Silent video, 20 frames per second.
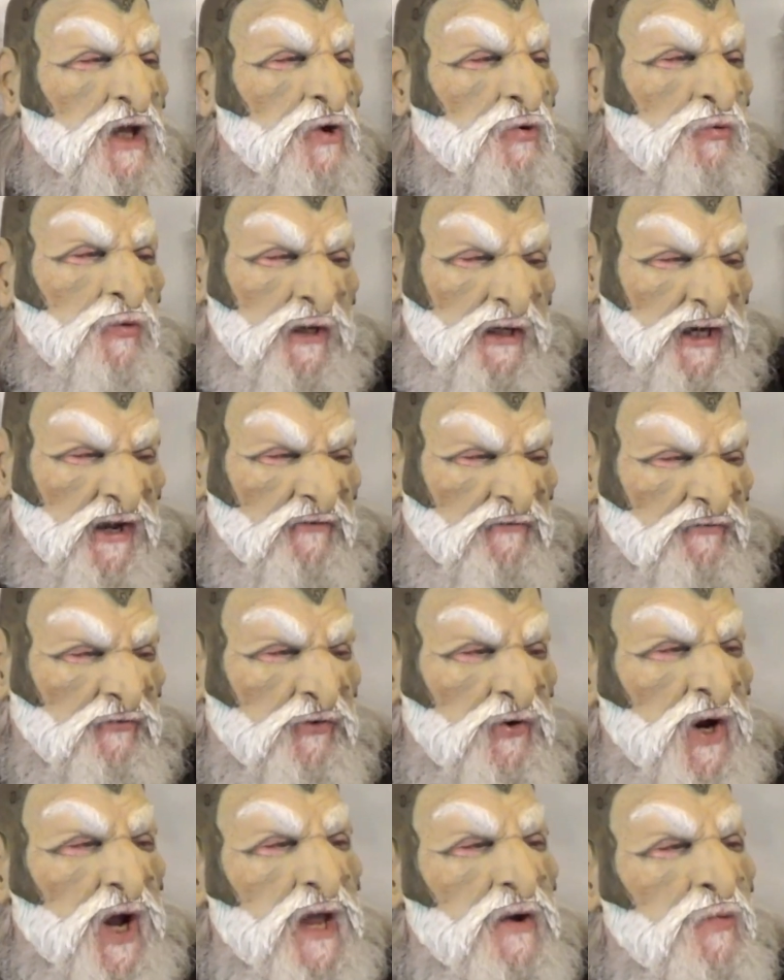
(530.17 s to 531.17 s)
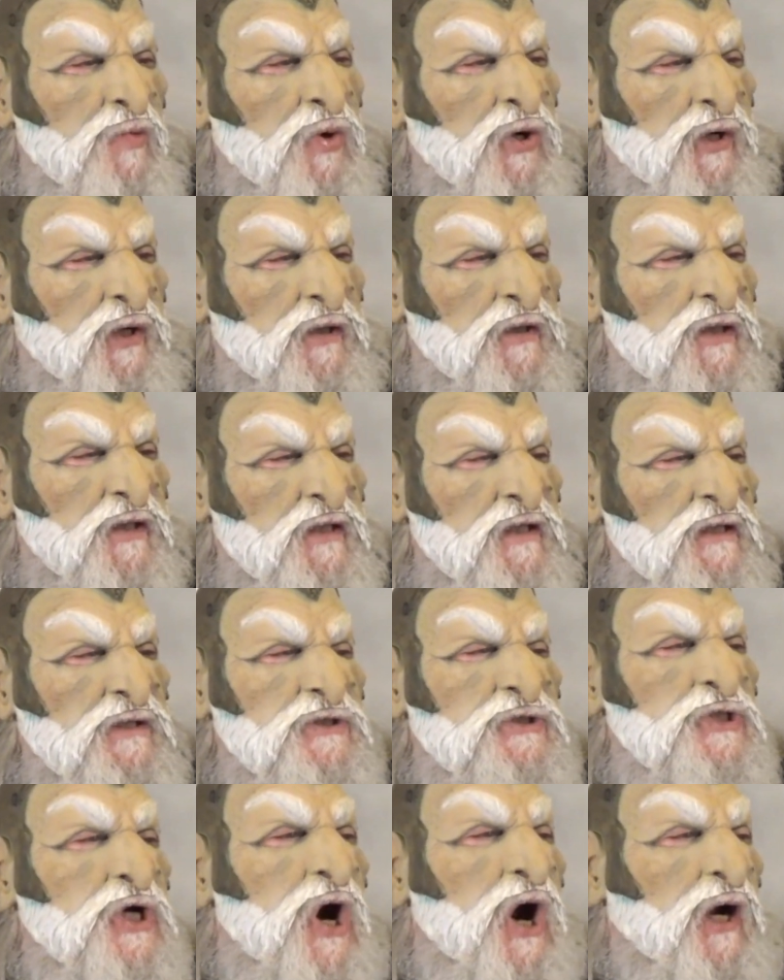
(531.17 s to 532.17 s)
whenever I work
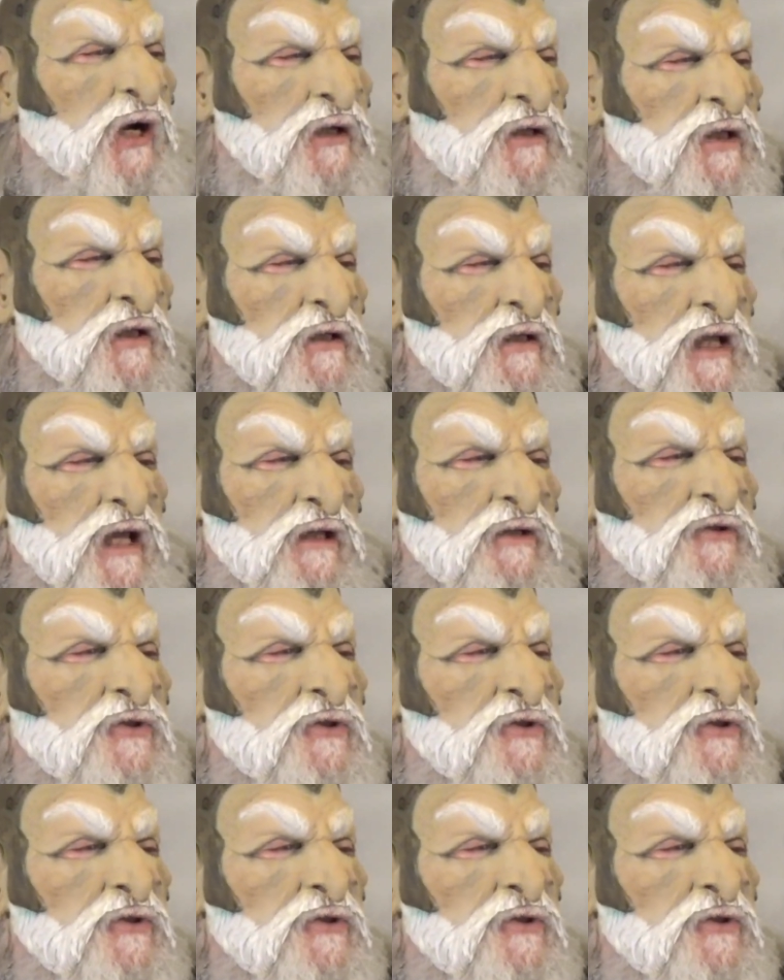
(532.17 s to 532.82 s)
dark and